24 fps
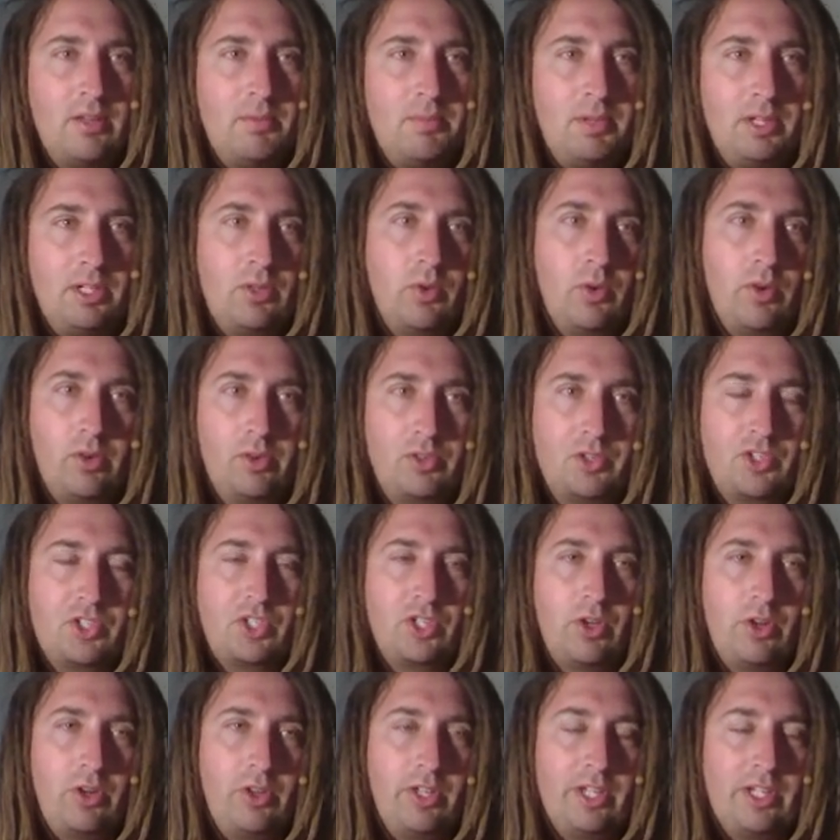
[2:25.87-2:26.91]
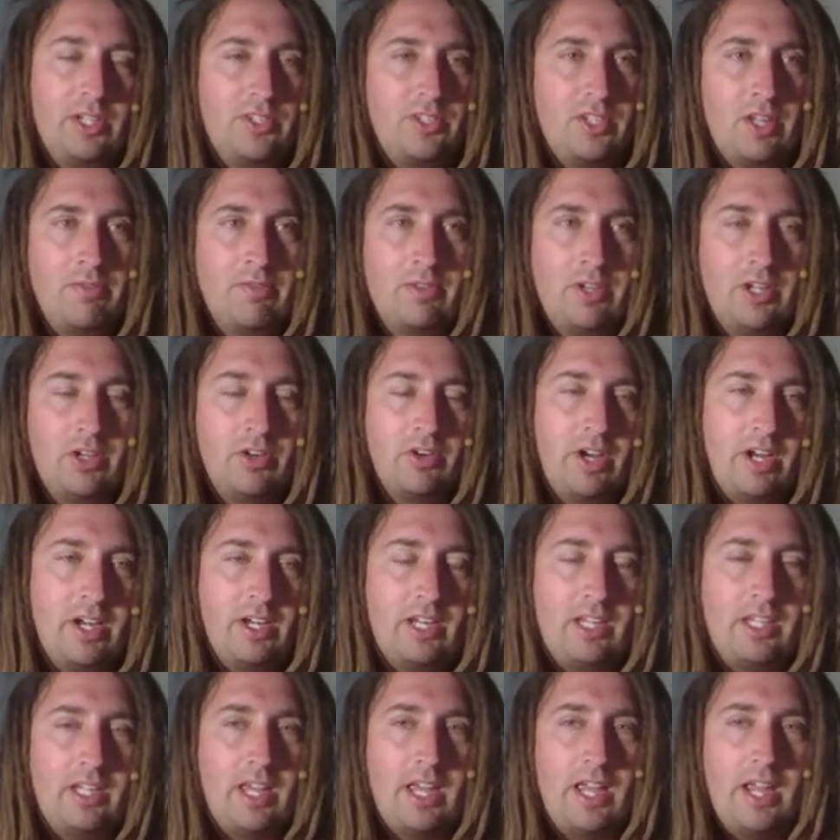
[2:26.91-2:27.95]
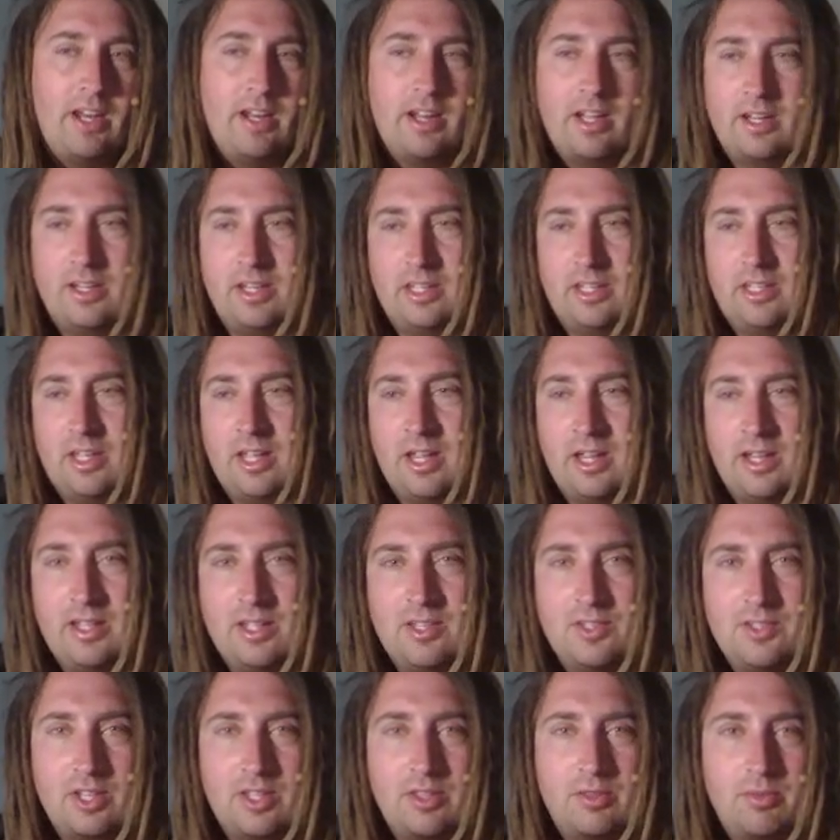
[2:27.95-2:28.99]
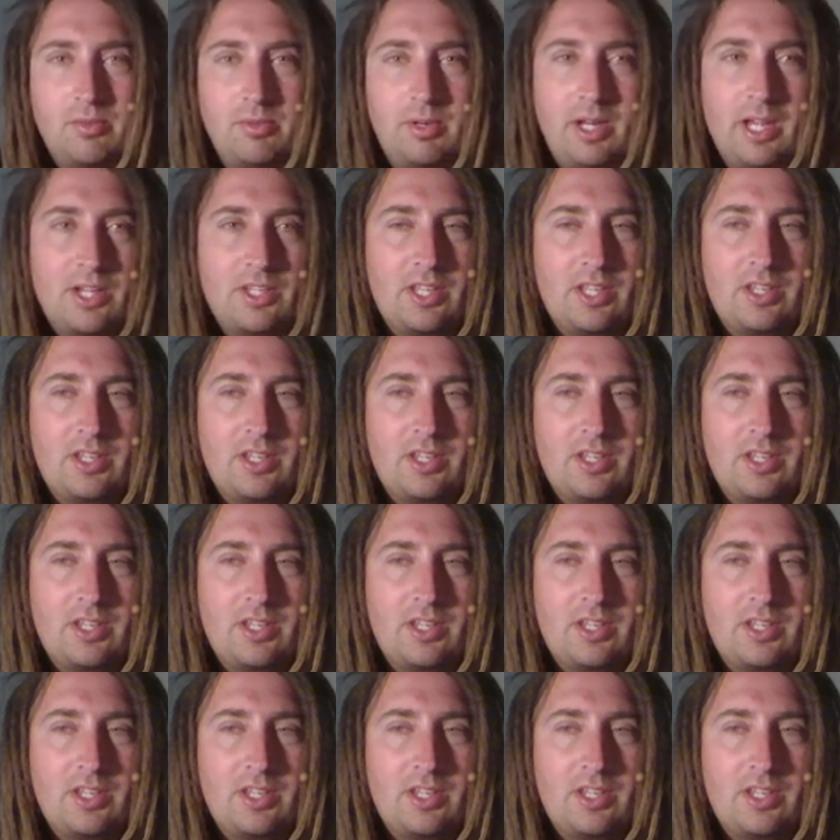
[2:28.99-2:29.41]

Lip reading: Bitcoin will just go to like 70 or 80K, 90K, and that's like 3x.